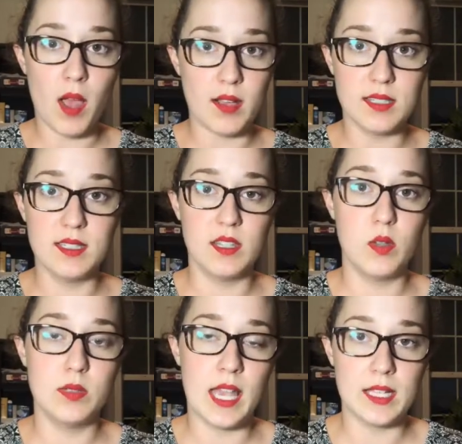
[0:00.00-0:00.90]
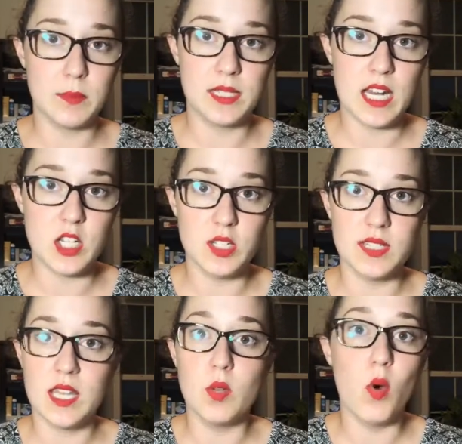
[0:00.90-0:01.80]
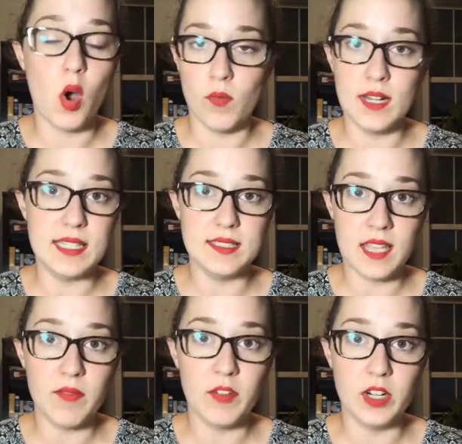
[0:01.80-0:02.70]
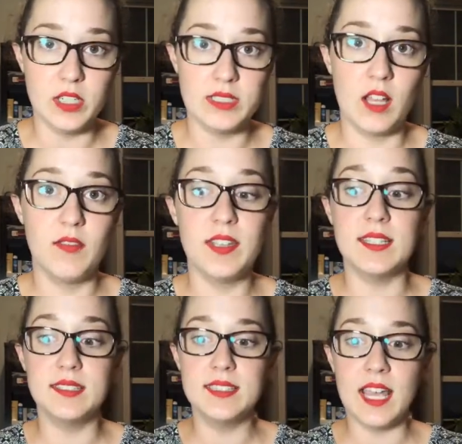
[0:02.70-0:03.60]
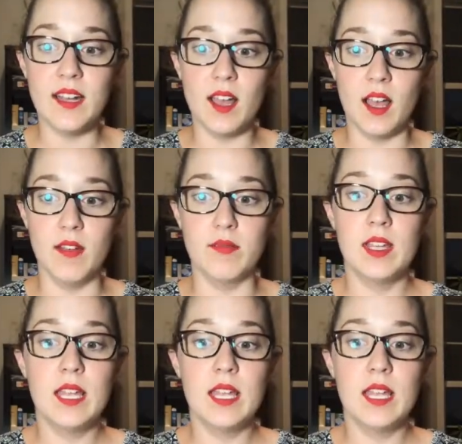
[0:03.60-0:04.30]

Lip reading: boxes and those expectations that you already set for yourself, instead of